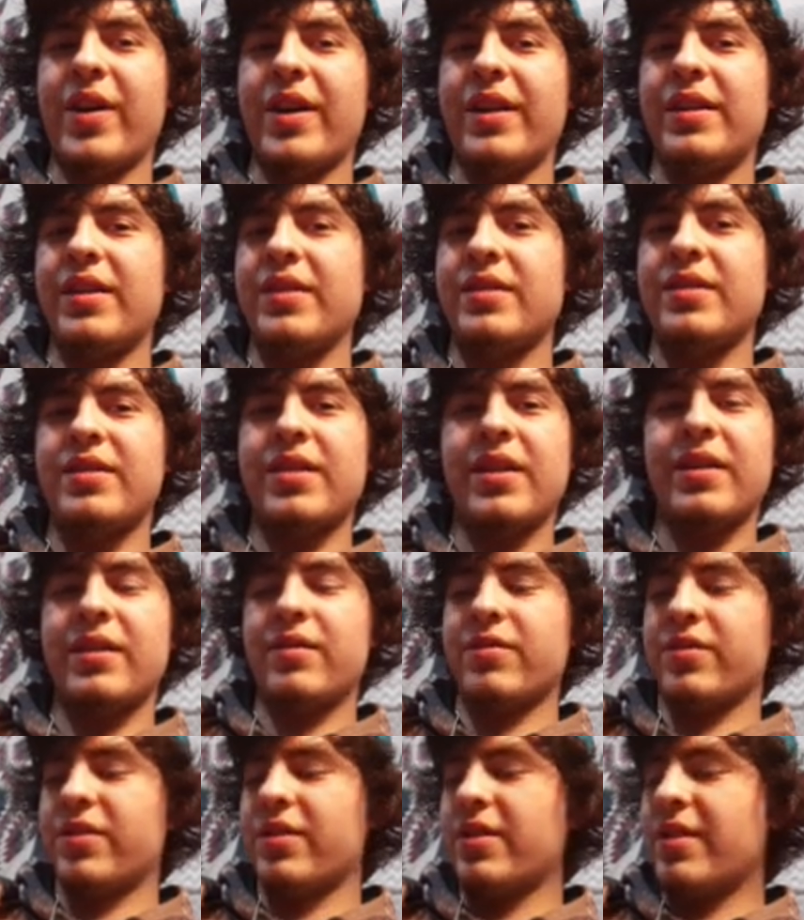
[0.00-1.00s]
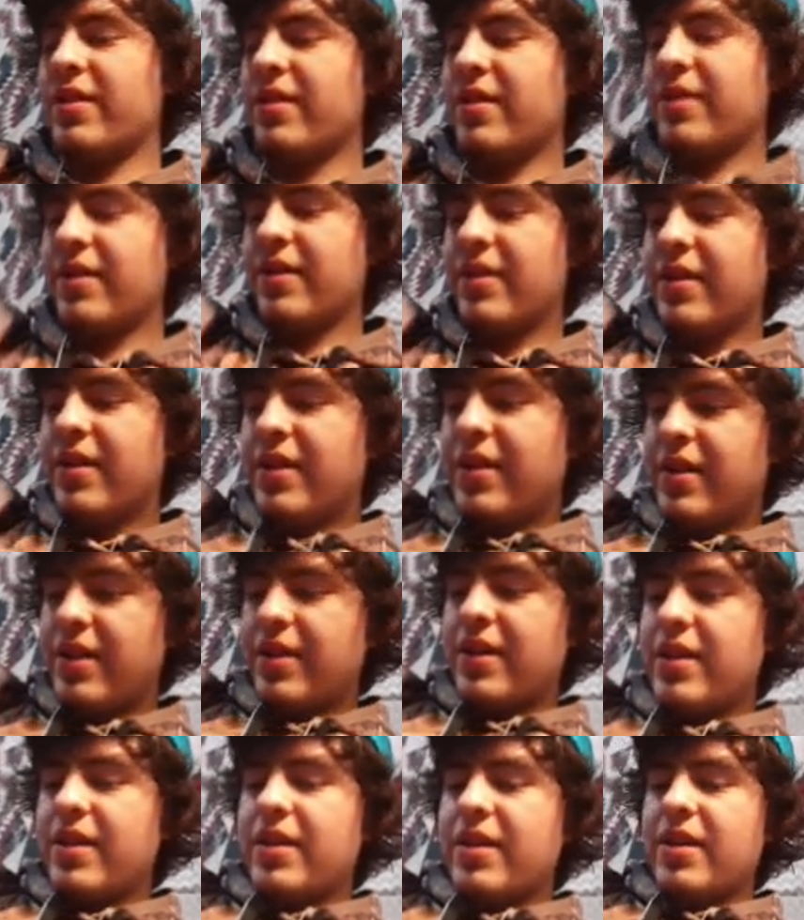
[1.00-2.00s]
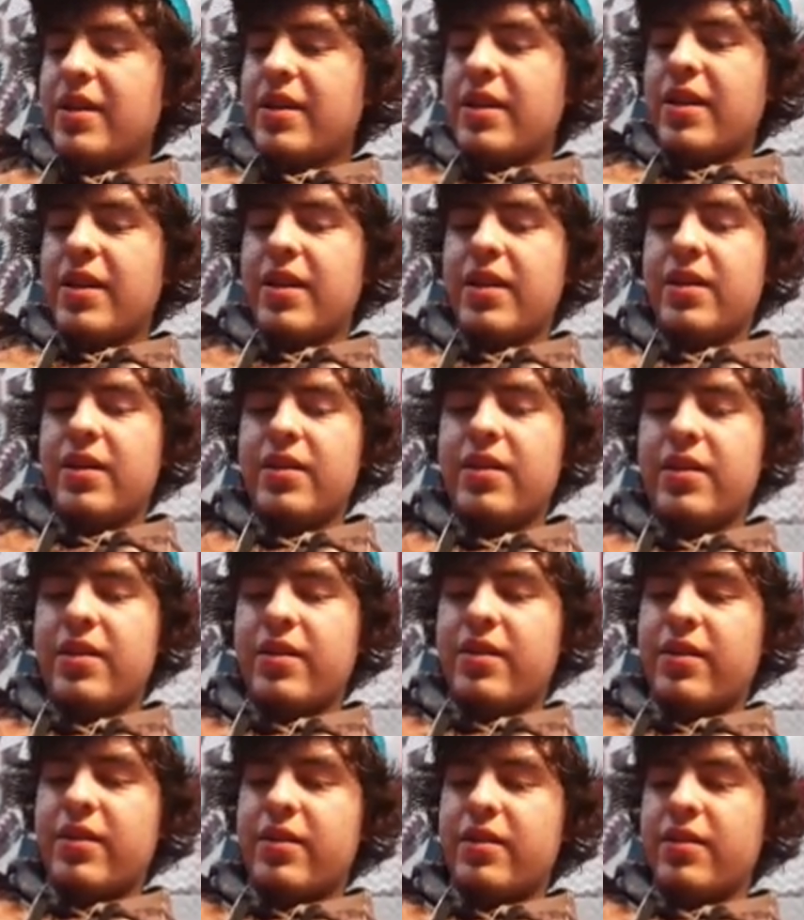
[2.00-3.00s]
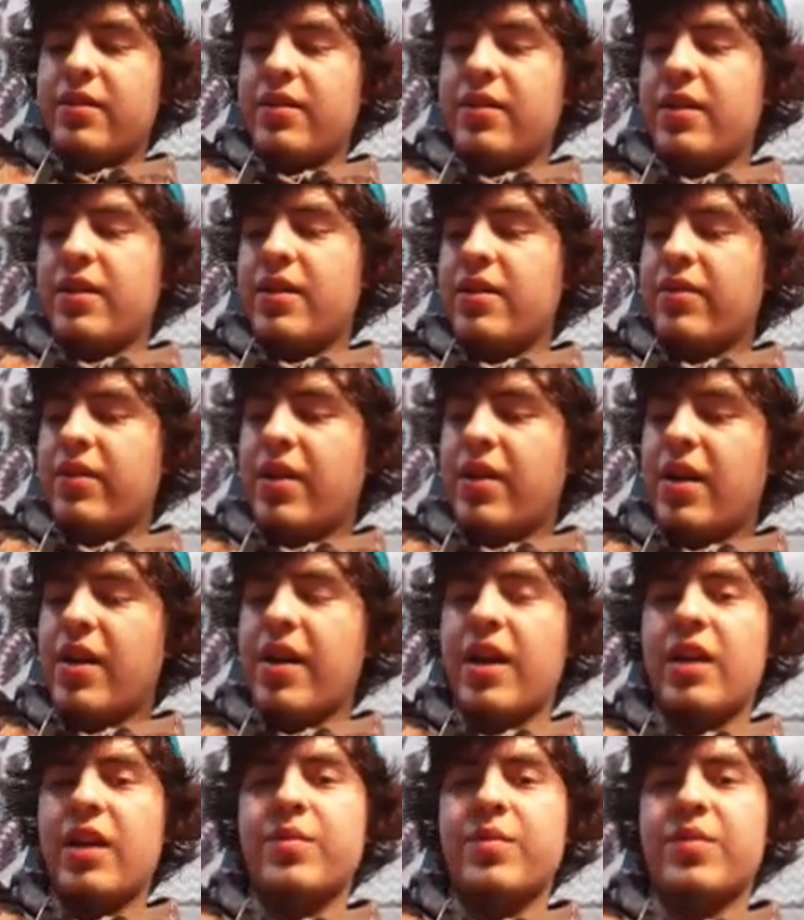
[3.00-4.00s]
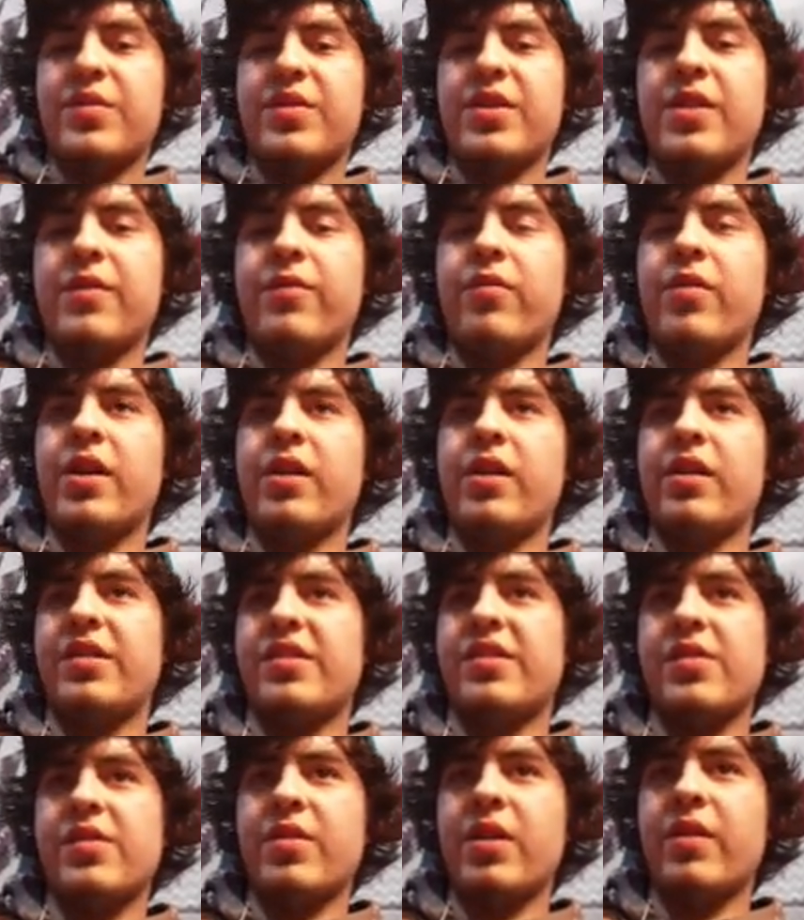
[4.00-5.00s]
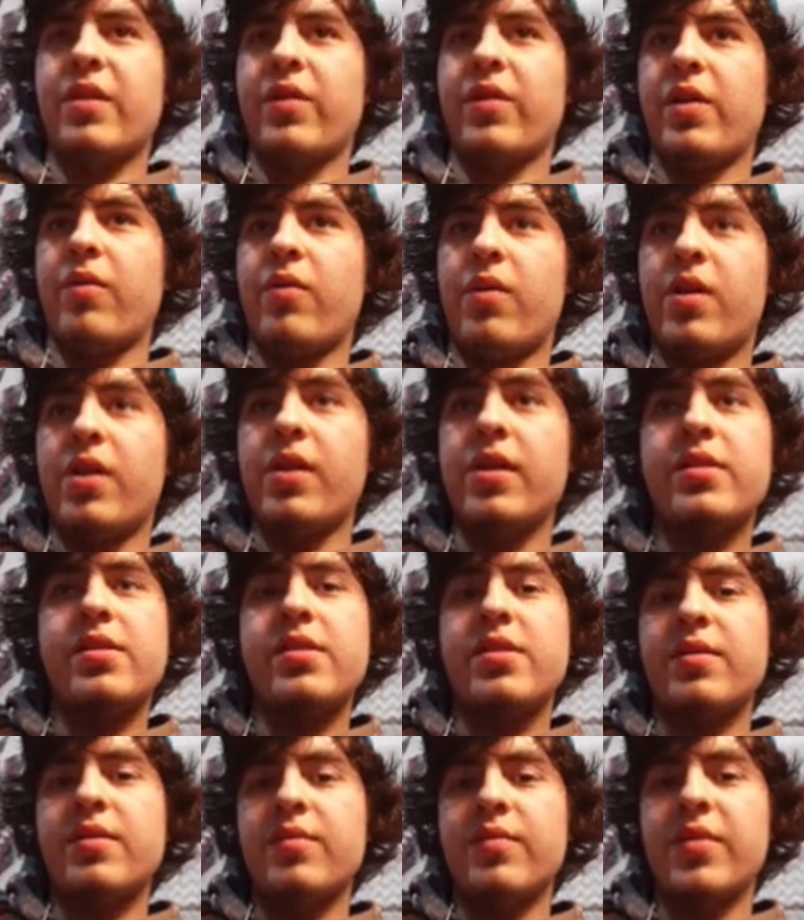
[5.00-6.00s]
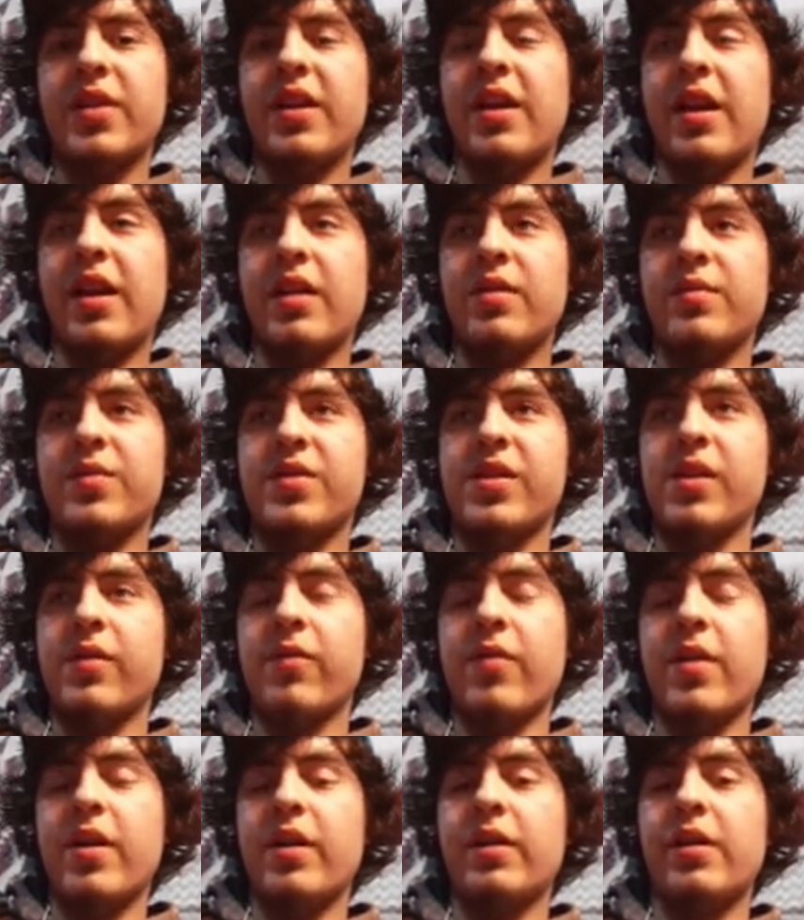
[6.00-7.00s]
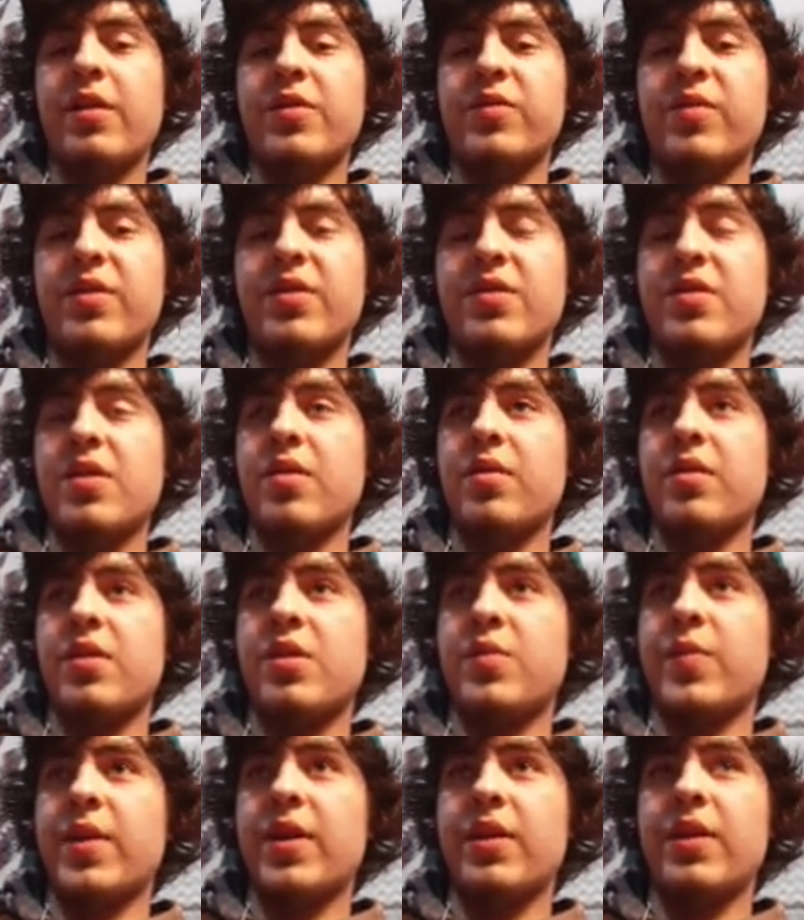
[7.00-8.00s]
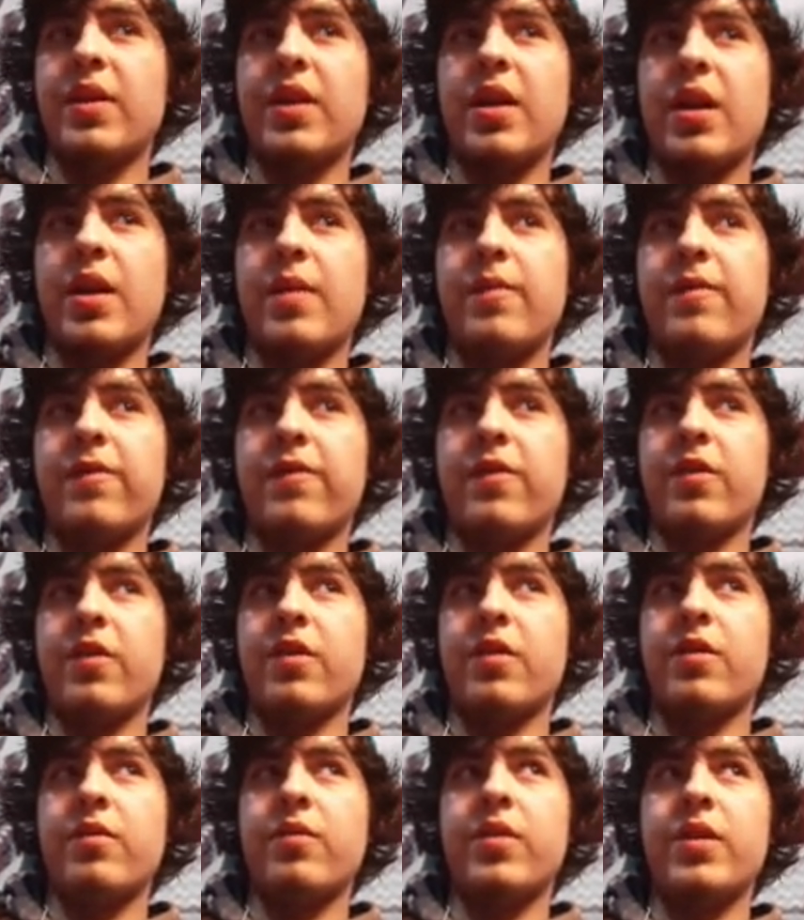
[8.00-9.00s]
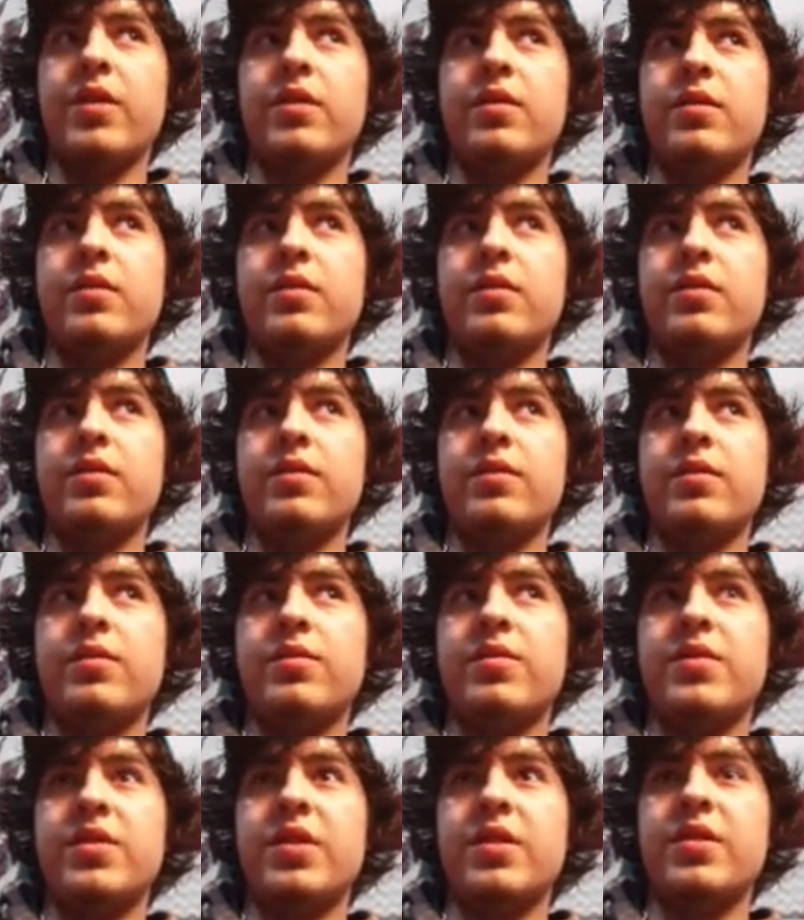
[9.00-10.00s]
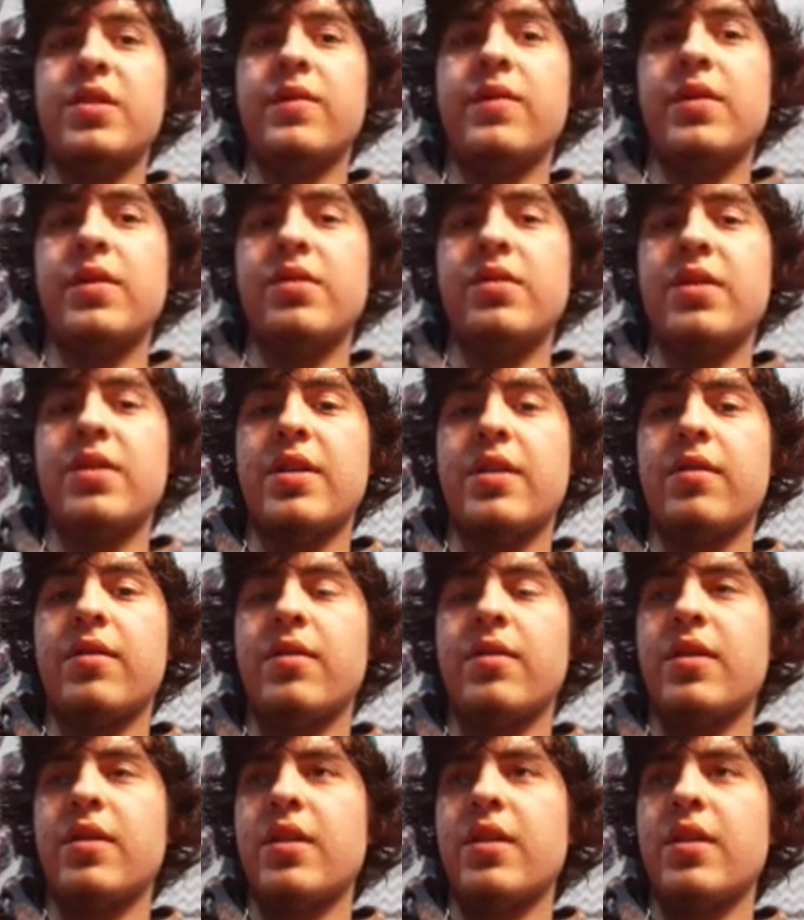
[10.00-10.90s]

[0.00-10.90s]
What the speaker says: Doesn't take no shit. And the guy handles himself well. He says whatever he wants, but he handles himself well. He knows what he's doing. He's been in the game for what 6, 7 years now.